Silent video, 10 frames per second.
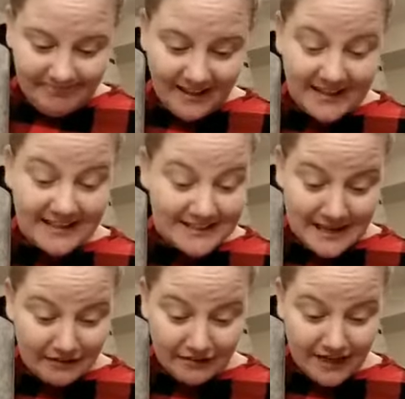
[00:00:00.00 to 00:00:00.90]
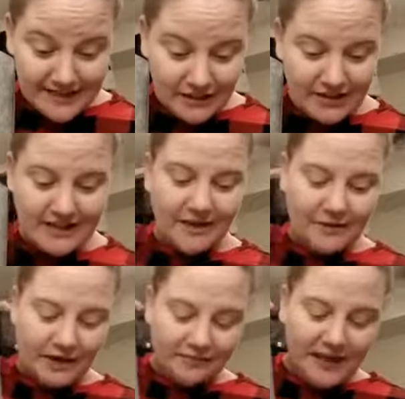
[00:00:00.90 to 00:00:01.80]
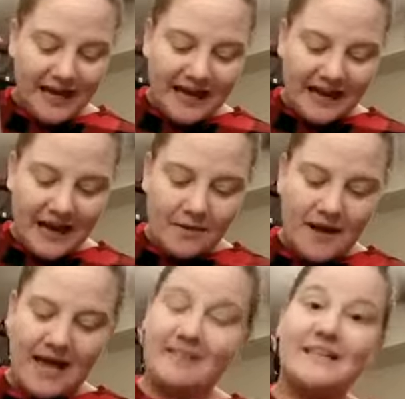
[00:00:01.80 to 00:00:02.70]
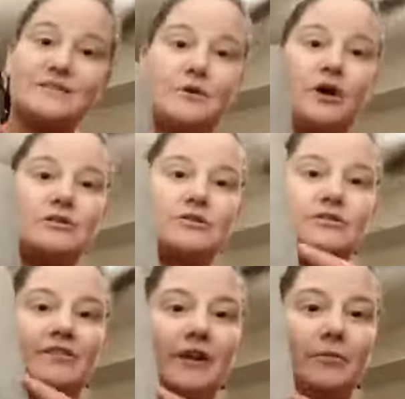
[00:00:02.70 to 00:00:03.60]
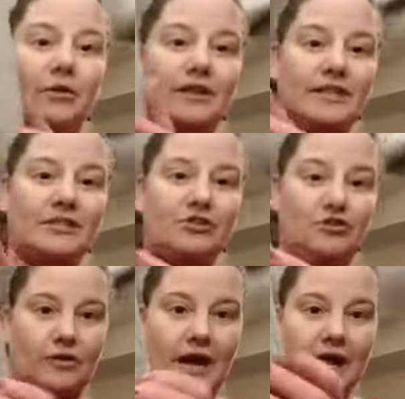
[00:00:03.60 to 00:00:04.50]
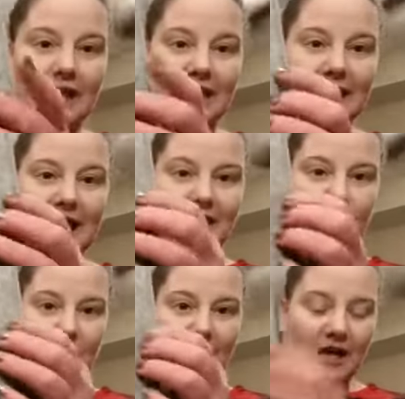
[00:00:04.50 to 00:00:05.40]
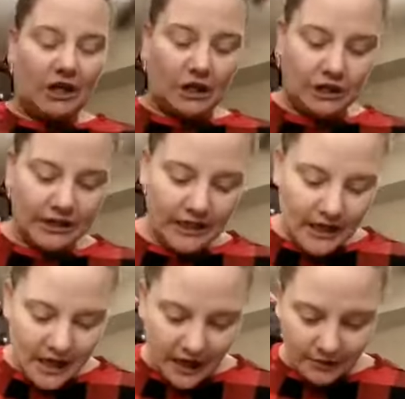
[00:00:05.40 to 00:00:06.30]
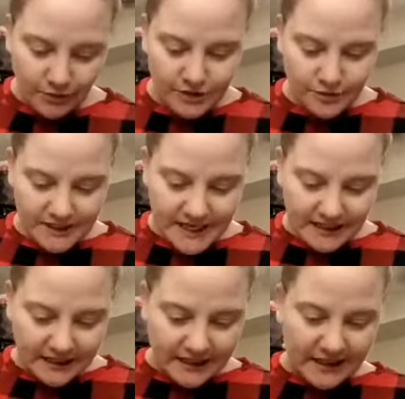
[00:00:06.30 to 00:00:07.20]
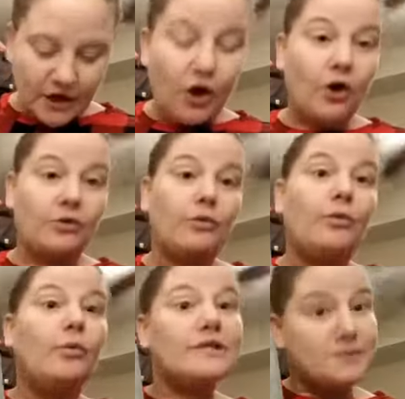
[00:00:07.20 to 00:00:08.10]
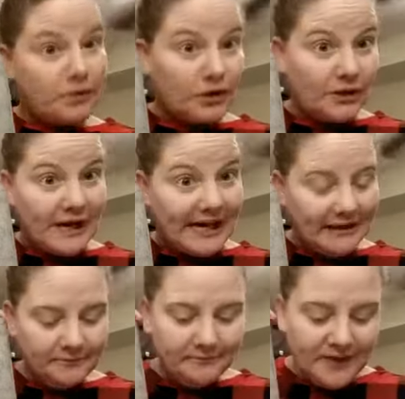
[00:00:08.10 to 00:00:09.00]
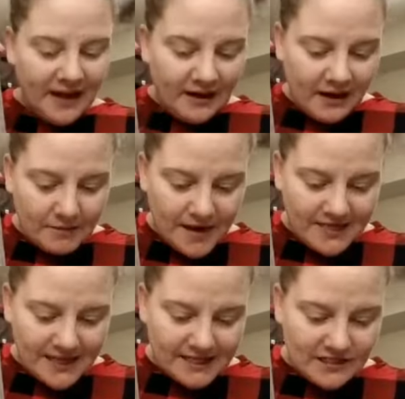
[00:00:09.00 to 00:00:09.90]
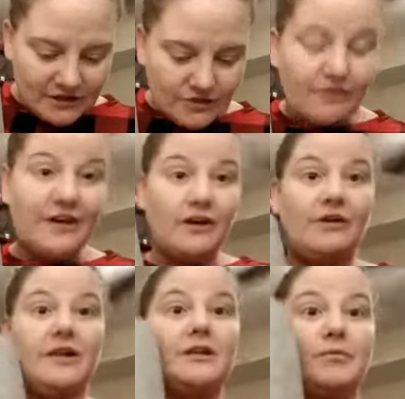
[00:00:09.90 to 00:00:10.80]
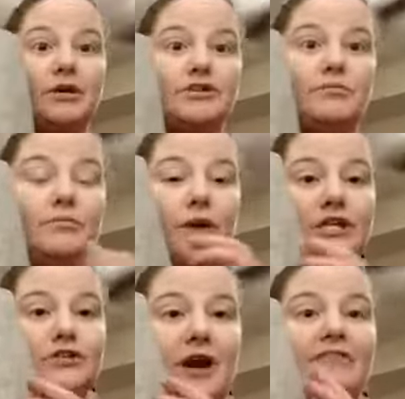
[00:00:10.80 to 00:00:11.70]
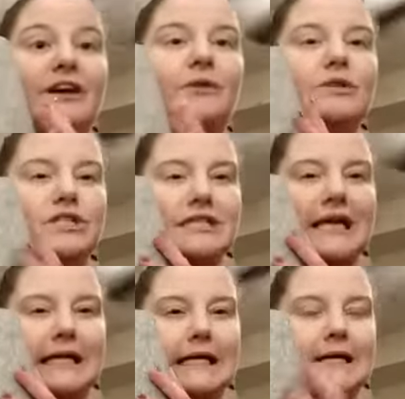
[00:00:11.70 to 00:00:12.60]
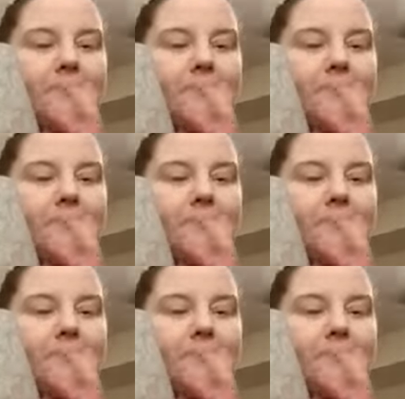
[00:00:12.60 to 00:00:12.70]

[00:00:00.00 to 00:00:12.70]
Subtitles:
Like I said, I forgot to look at here we go. And this one also is available in this gray, like light gray color, which we technically called whisper gray. And then it's also available in the brushed graphite, which is like a